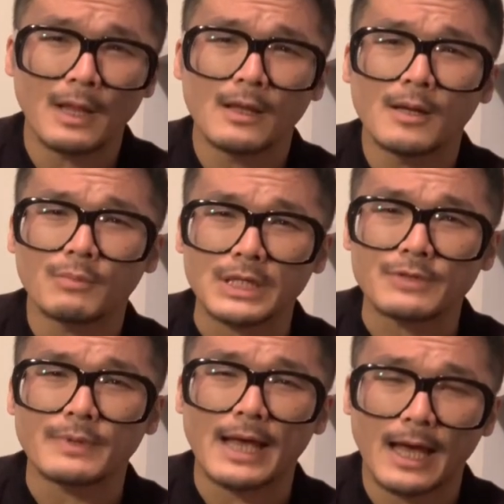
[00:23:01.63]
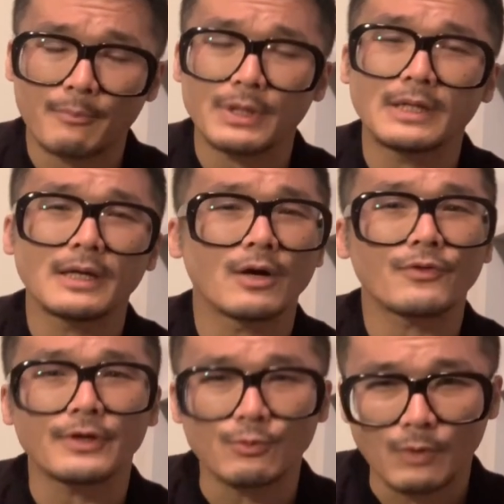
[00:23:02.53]
please be happy and
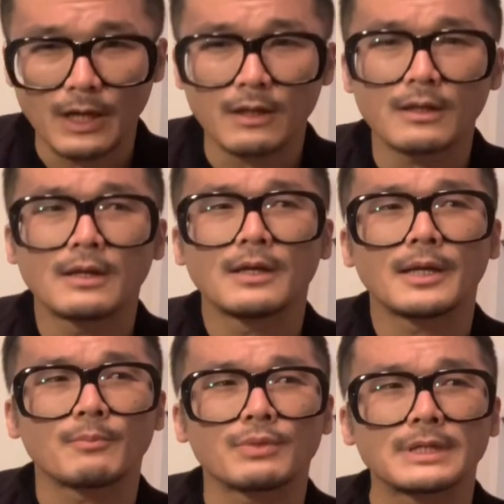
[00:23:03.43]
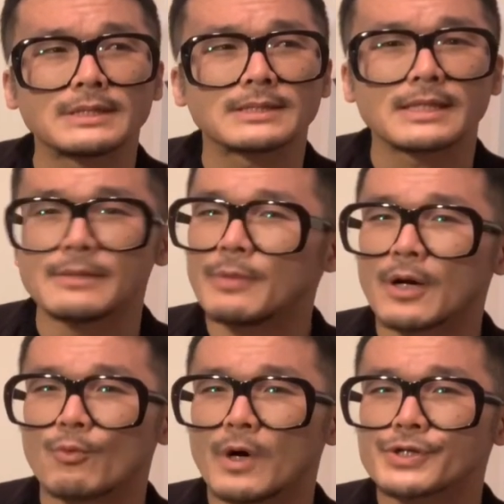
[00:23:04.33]
healthy and well, and please keep
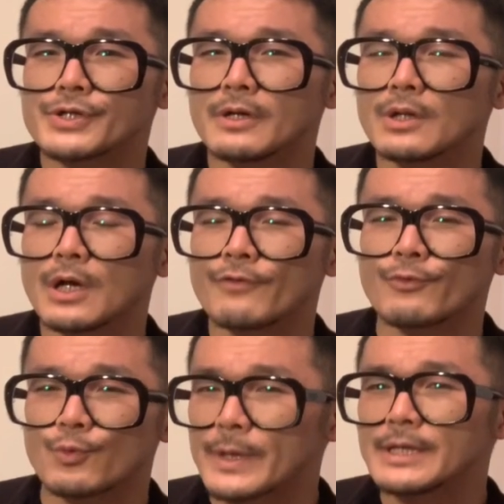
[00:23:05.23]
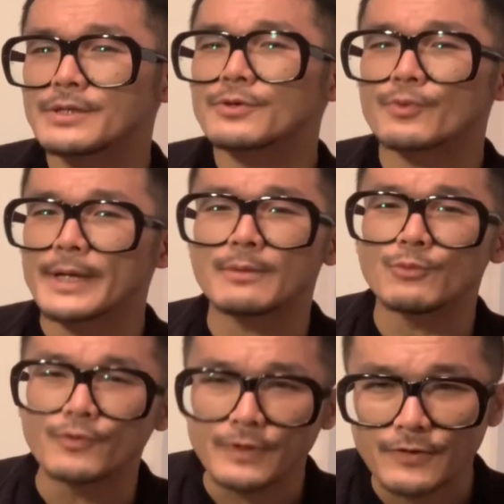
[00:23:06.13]
on watching a lot of great, great
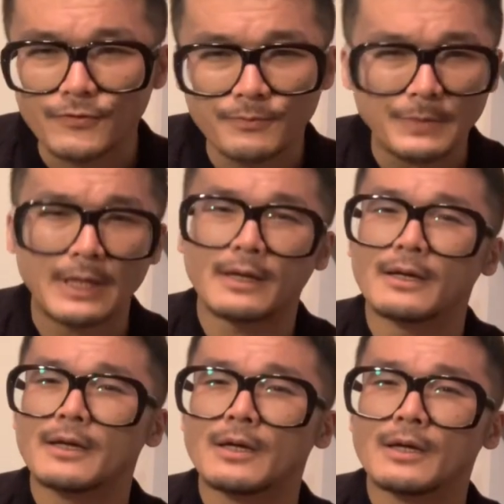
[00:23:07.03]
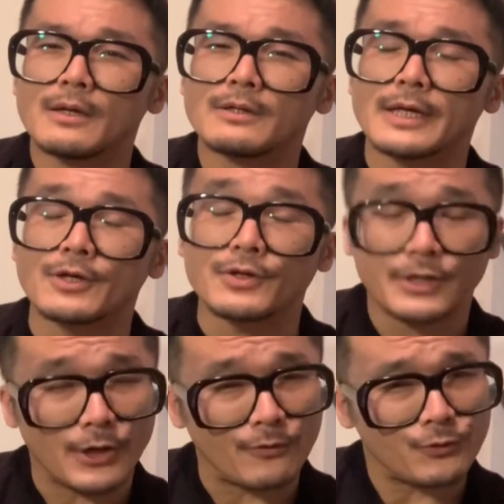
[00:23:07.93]
movies. Take good
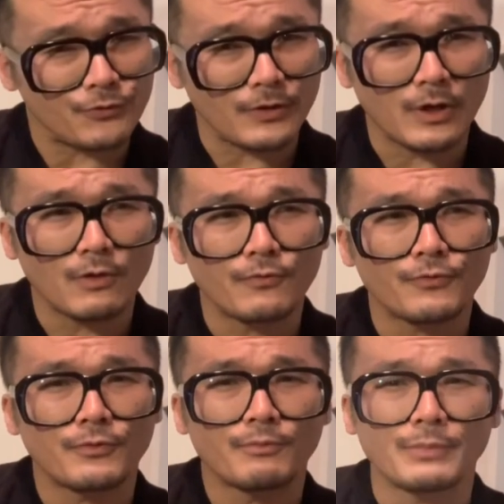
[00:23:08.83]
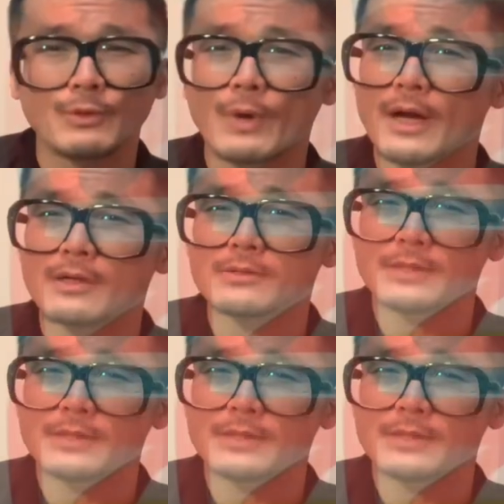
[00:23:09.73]
care of yourselves, be well,